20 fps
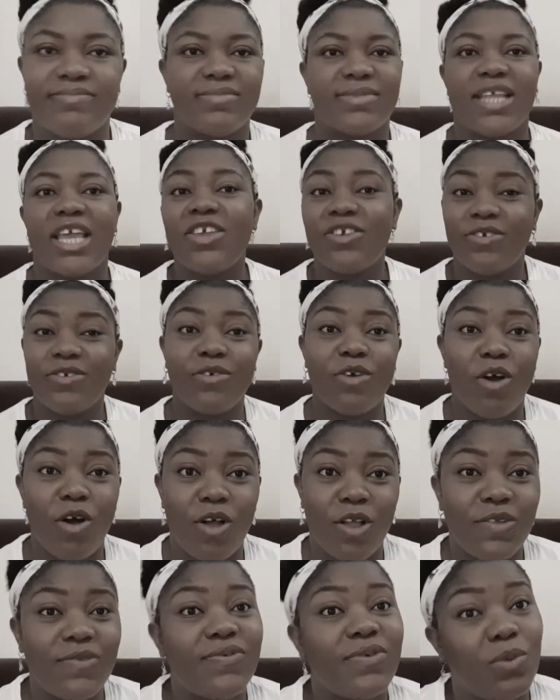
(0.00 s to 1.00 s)
Thank you
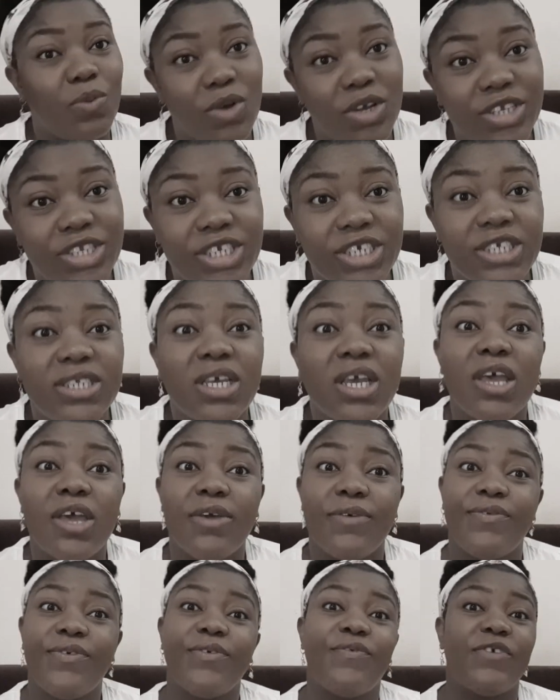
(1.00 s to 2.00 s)
all for watching.
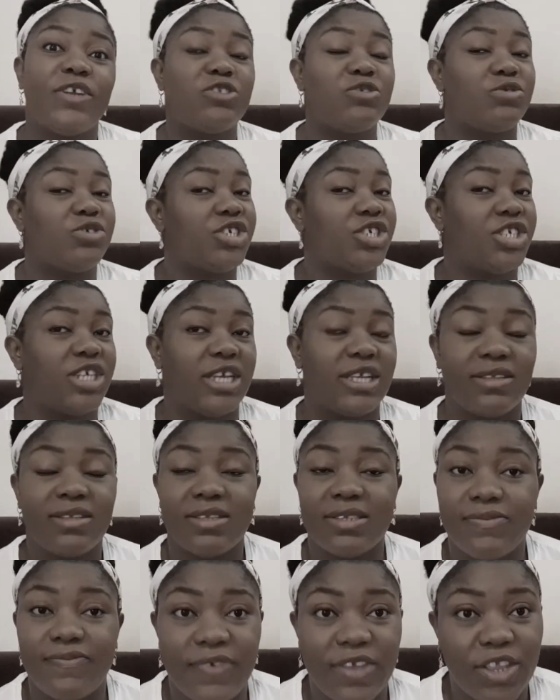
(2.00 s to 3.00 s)
Feel free to share
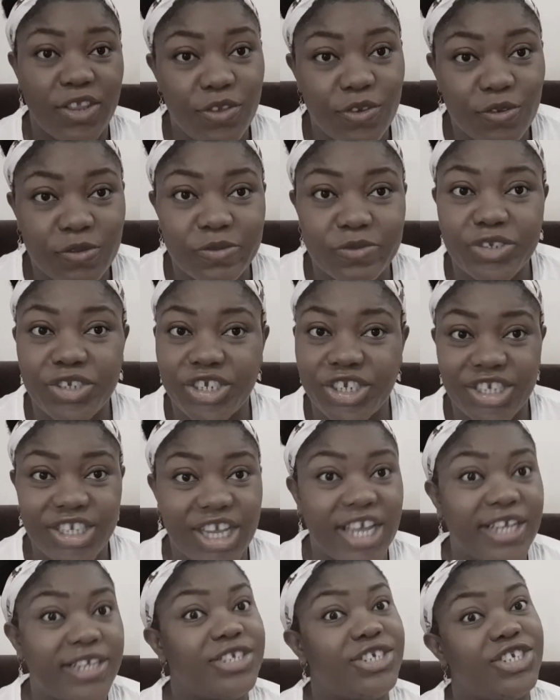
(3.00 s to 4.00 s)
this video.
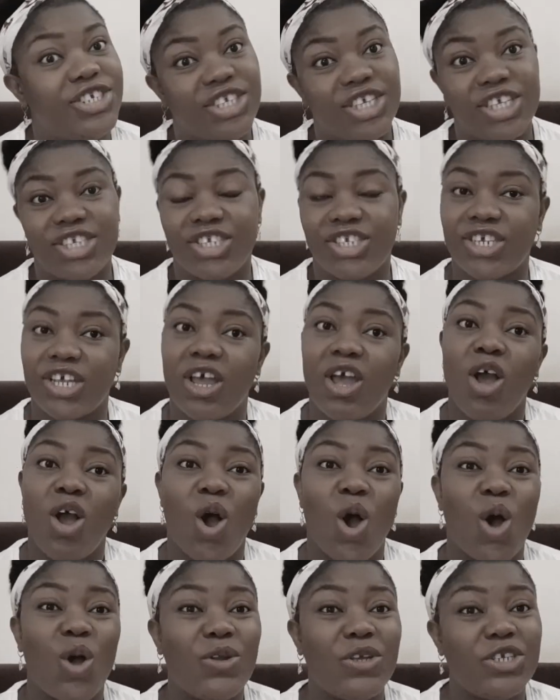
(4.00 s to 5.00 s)
Share.
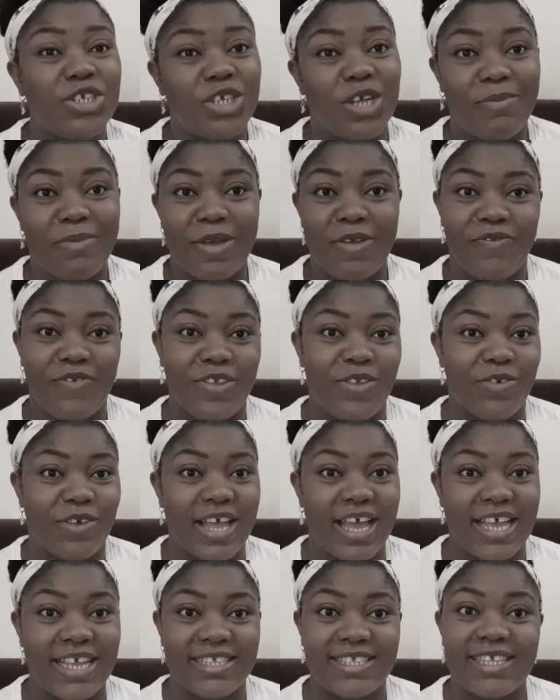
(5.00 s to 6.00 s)
Always share my video,
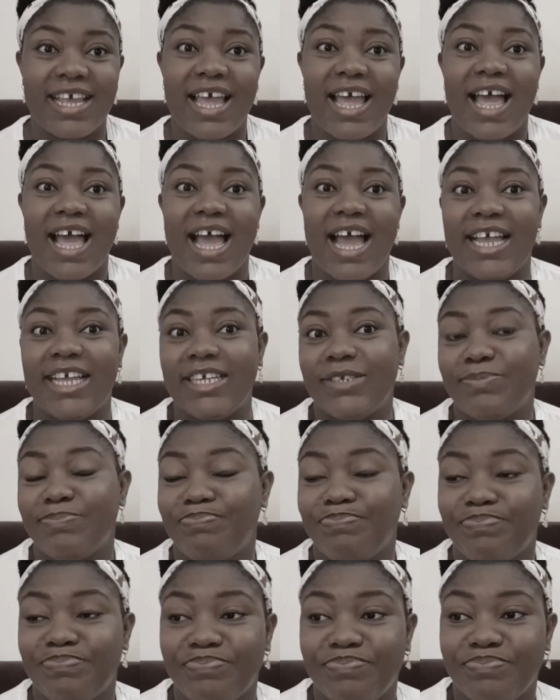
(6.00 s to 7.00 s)
guys. I
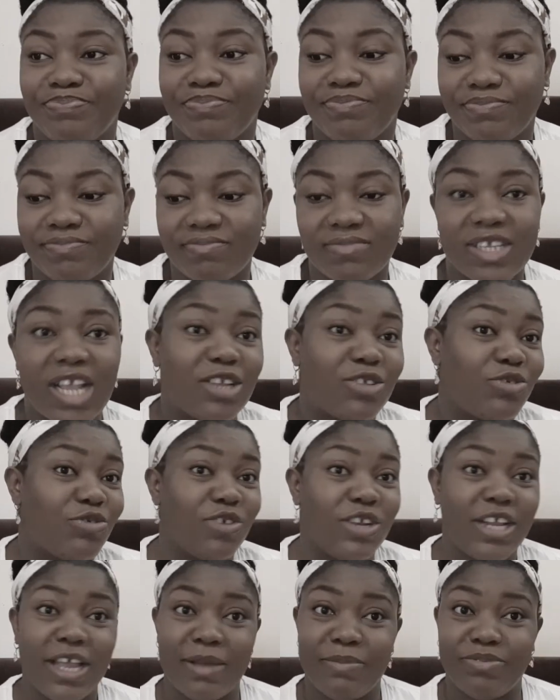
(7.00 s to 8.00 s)

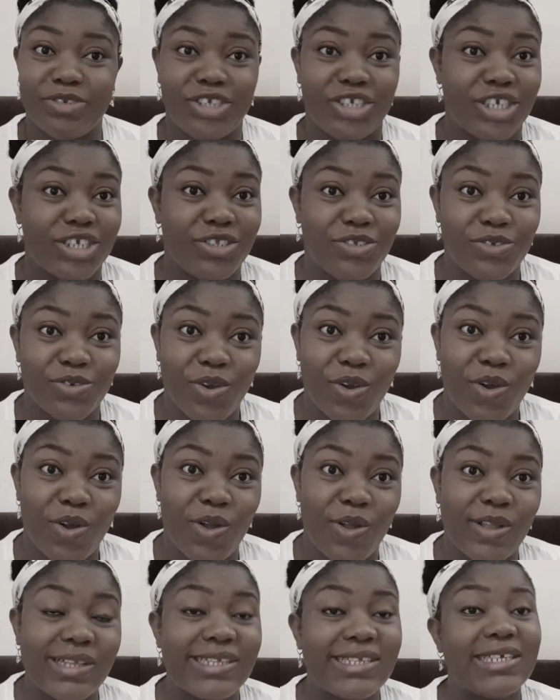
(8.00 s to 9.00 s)
truly appreciate you
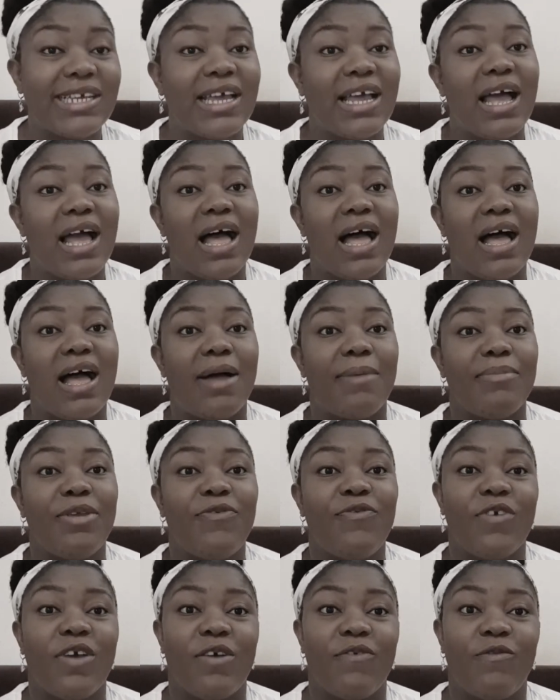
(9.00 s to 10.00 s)
all.
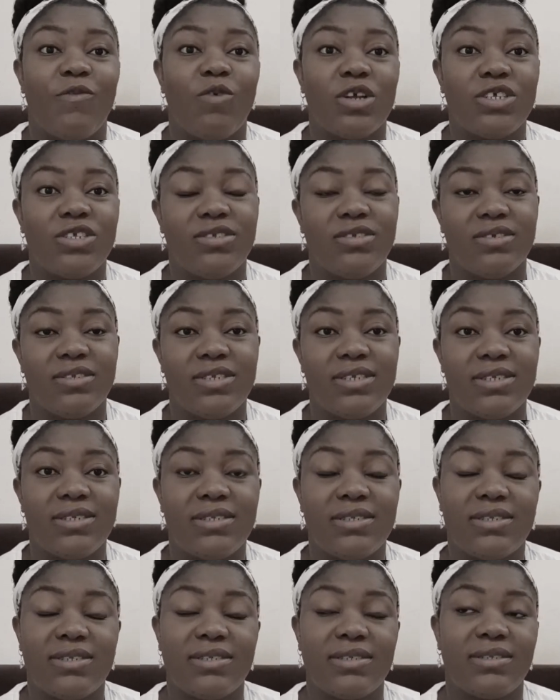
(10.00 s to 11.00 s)
If you have watched to
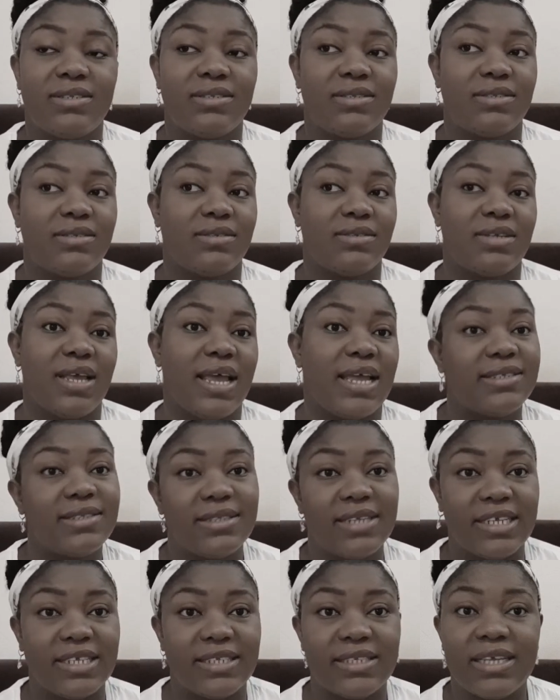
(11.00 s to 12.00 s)
this
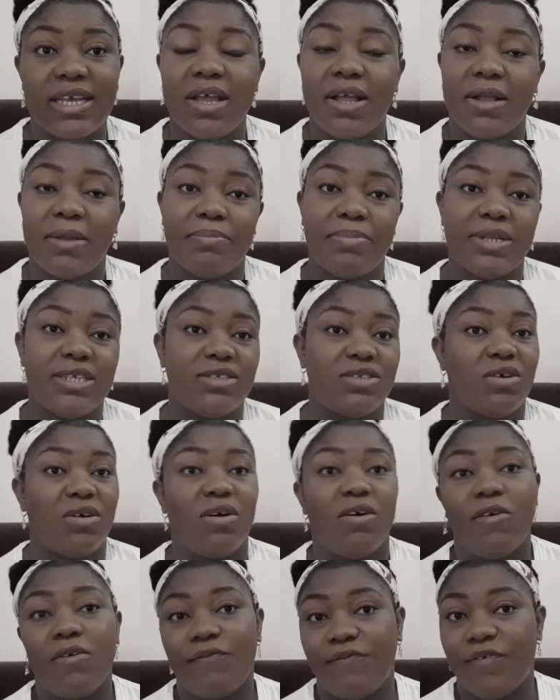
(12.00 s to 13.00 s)
extent, please
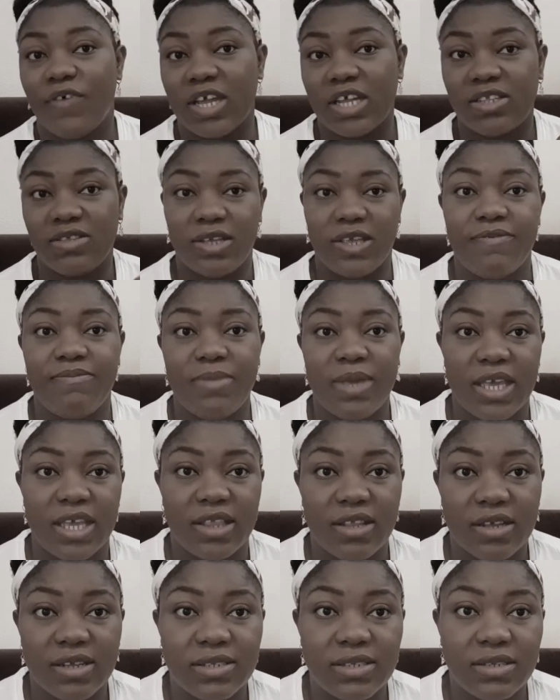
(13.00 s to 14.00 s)
don't forget to give me
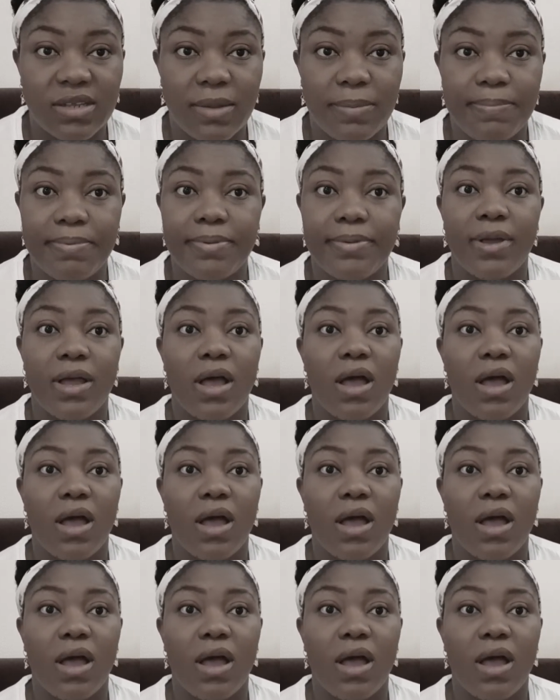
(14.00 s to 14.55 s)
a thumbs up